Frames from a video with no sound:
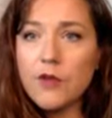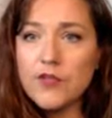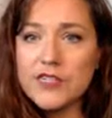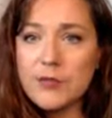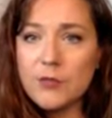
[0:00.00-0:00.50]

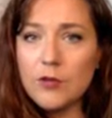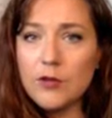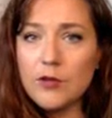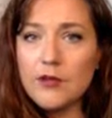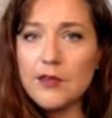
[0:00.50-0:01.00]
T1
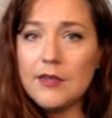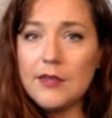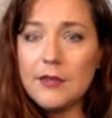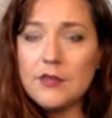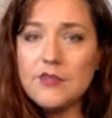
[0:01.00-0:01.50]

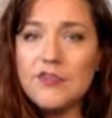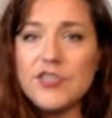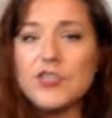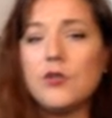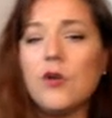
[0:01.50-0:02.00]
equals
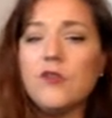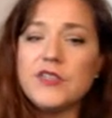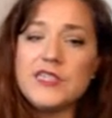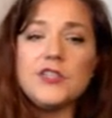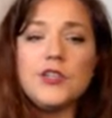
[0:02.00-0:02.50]
V2 over
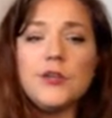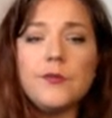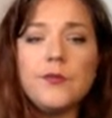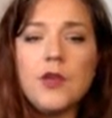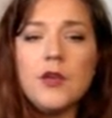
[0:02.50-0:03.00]
T2.
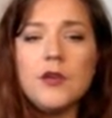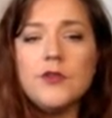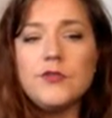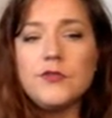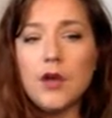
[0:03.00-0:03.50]

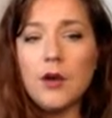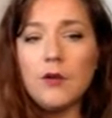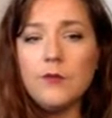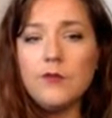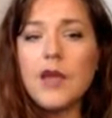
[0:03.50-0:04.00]
So
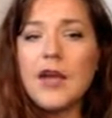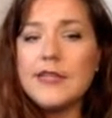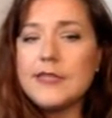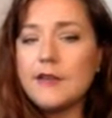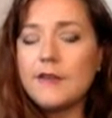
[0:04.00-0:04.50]

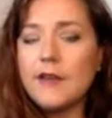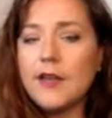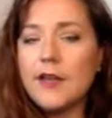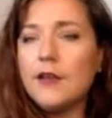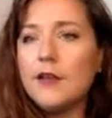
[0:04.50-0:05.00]
identify
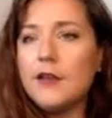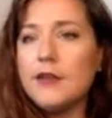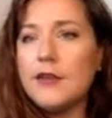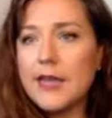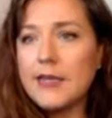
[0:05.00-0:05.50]

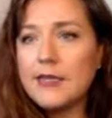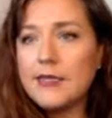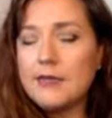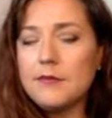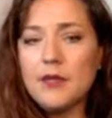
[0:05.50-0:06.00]
90
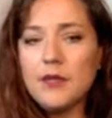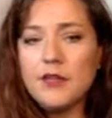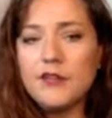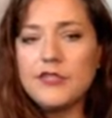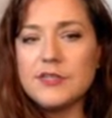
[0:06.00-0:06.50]

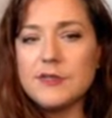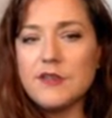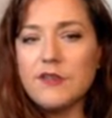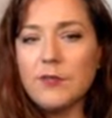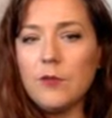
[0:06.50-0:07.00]
milliliters is my
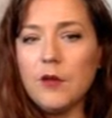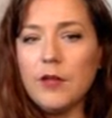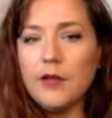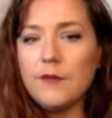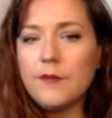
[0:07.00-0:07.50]
V1.
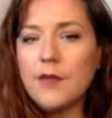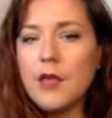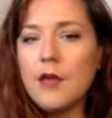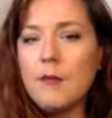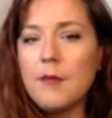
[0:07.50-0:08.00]

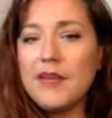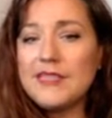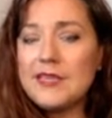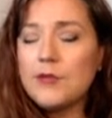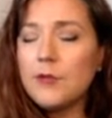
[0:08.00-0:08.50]
My
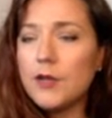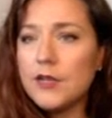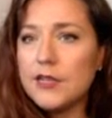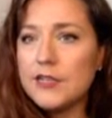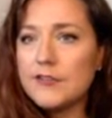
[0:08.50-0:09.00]
T1
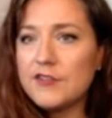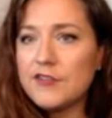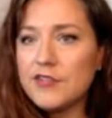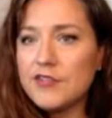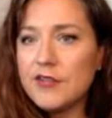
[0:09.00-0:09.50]
is
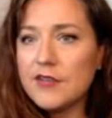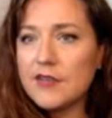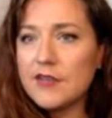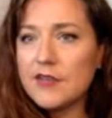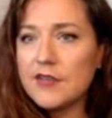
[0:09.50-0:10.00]
57
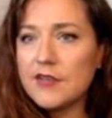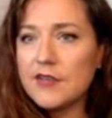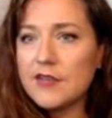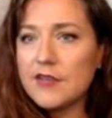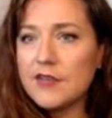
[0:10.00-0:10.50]
degrees
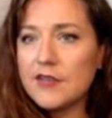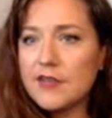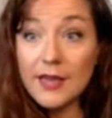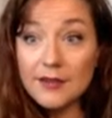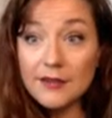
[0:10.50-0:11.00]
Celsius, but
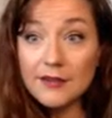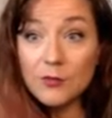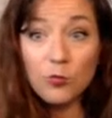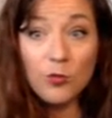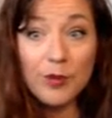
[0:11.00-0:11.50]

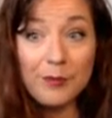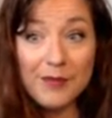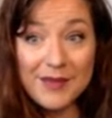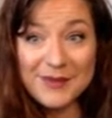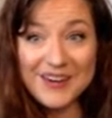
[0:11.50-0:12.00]

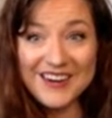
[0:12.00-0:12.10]
remember,